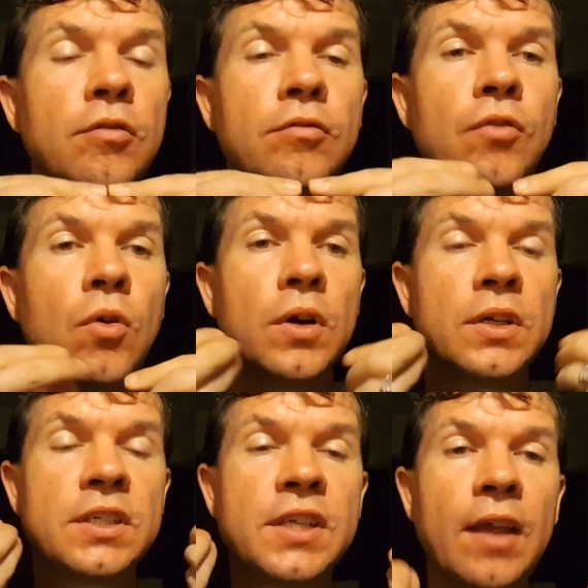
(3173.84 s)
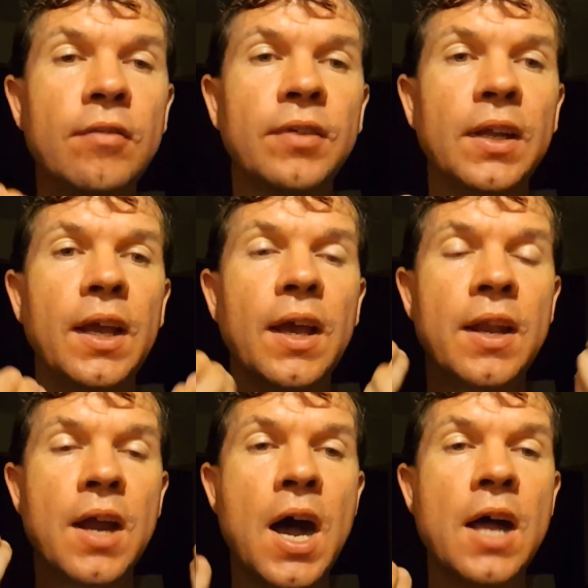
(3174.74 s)
for safely
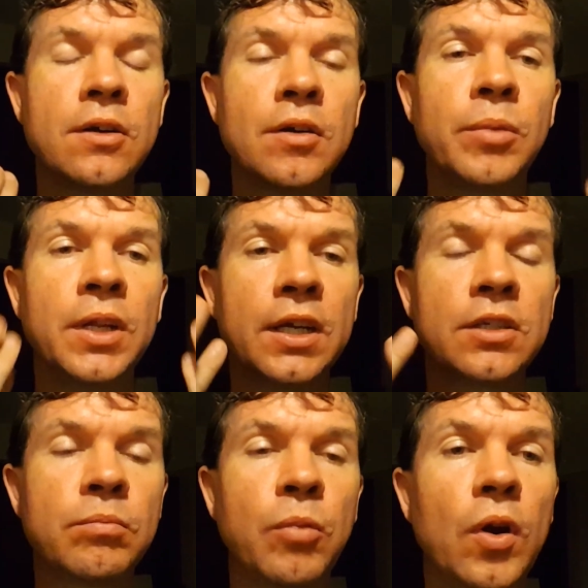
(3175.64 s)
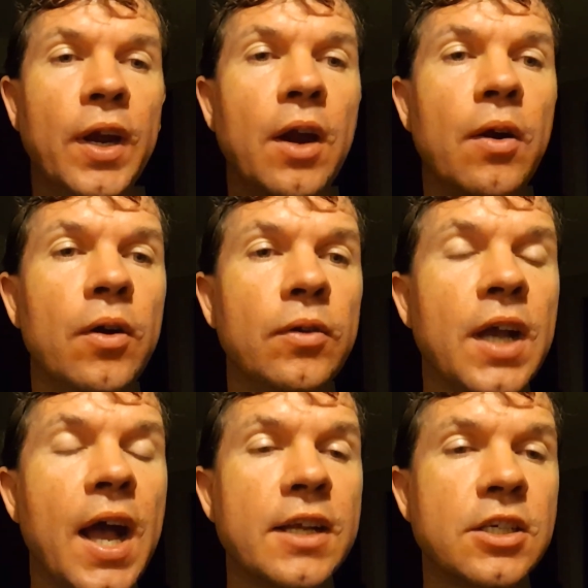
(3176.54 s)
and honorably exploring our own
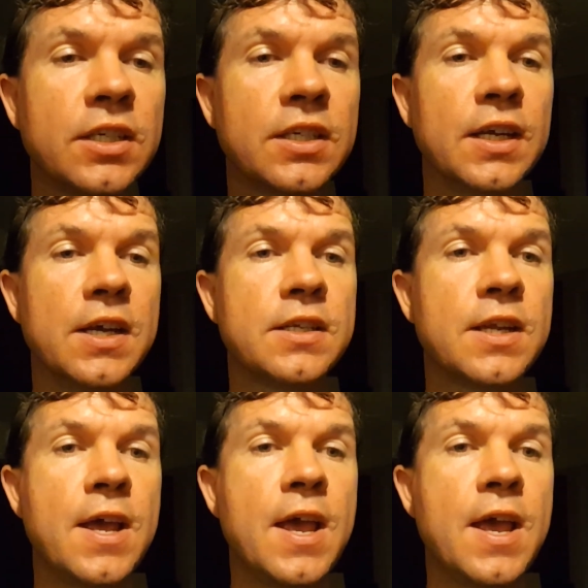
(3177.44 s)
consciousness.